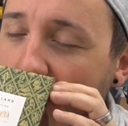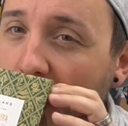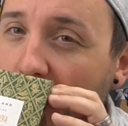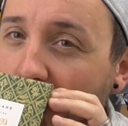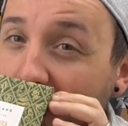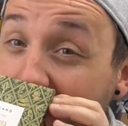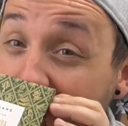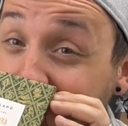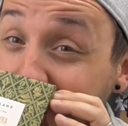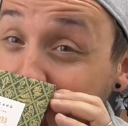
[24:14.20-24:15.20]
Oh,
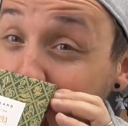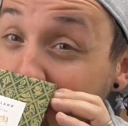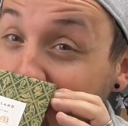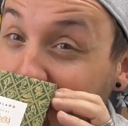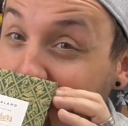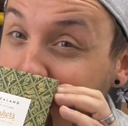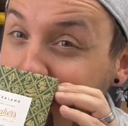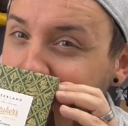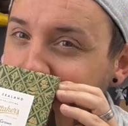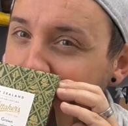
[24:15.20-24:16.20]
I can smell it.
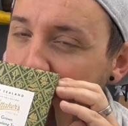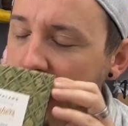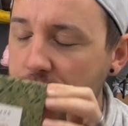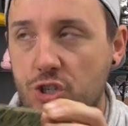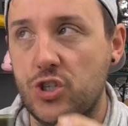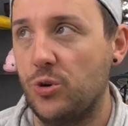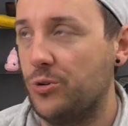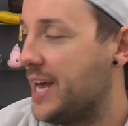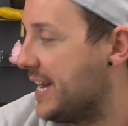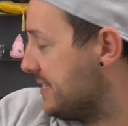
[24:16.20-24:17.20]
It's
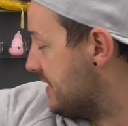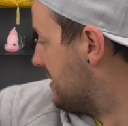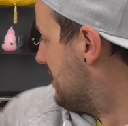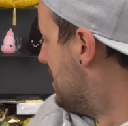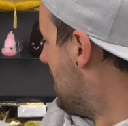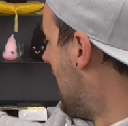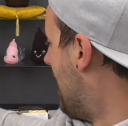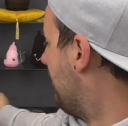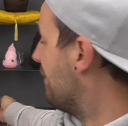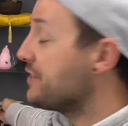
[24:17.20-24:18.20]
so nice.
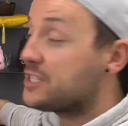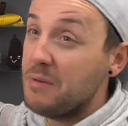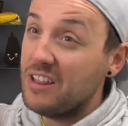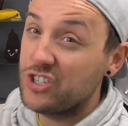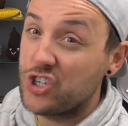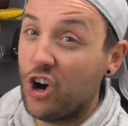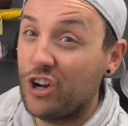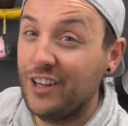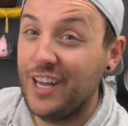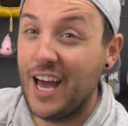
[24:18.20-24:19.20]
I love the smell of
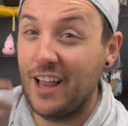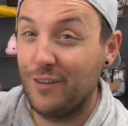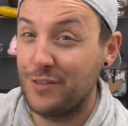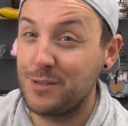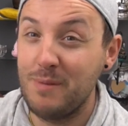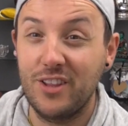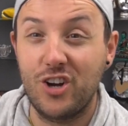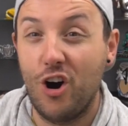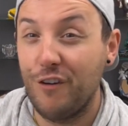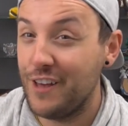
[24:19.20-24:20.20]
chocolate, I love the smell
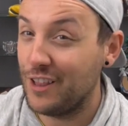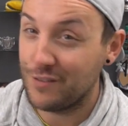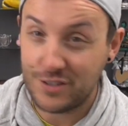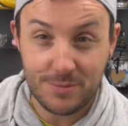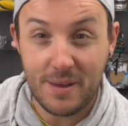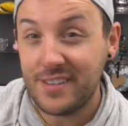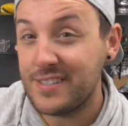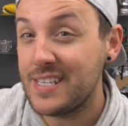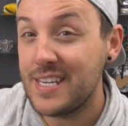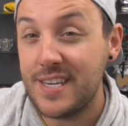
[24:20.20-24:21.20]
of coffee, I love the smell
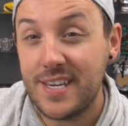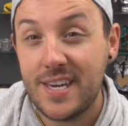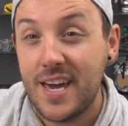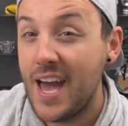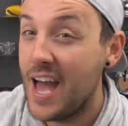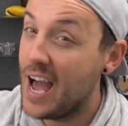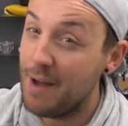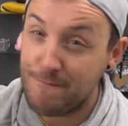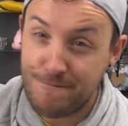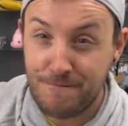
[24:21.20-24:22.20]
of tea.
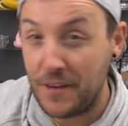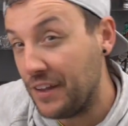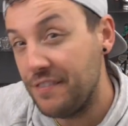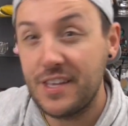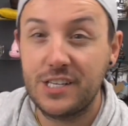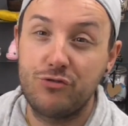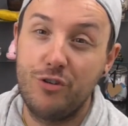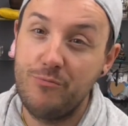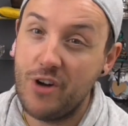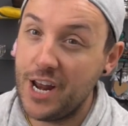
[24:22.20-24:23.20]
I'm feeling this
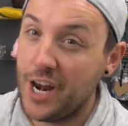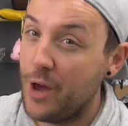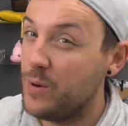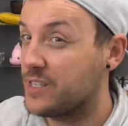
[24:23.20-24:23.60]
room right now.